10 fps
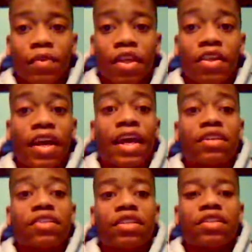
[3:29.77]
They're
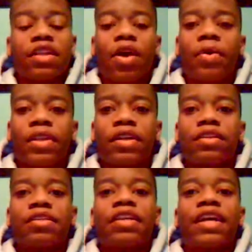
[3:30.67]
actually
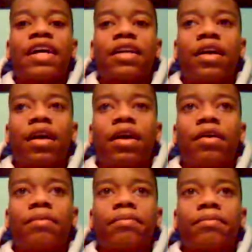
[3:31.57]
they're not
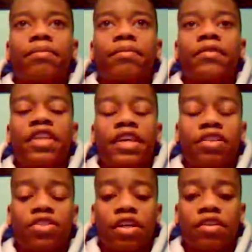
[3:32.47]

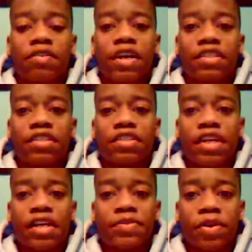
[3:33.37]
deconstructive. They're actually
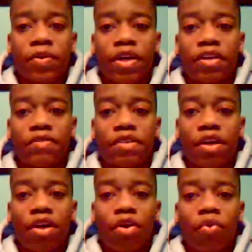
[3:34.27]
seismic waves,
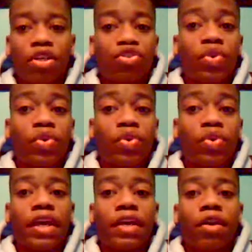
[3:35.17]
which
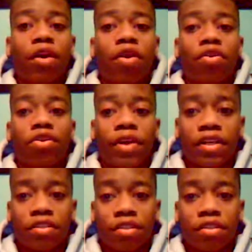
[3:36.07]
radiate in all
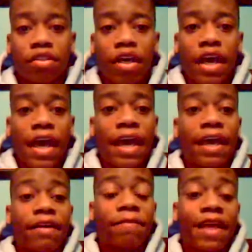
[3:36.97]
directions,
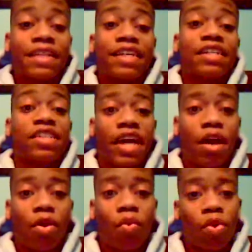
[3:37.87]
and that's actually
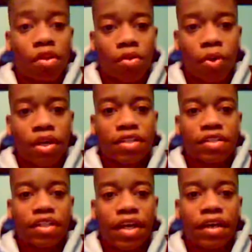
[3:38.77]
how one of the ways
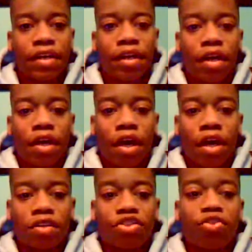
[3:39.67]
that
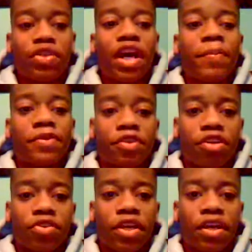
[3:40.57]
tsunamis are
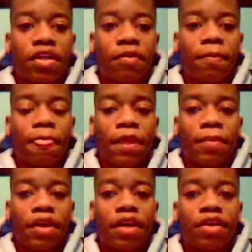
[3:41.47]
created,
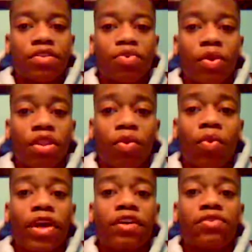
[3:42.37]
because when the
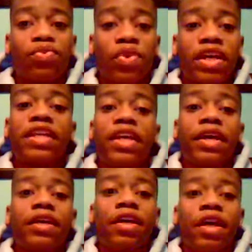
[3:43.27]
waves
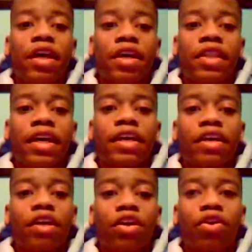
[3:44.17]
radiate, they
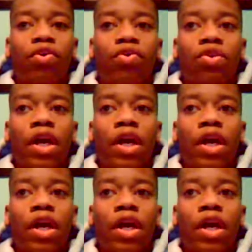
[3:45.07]
can go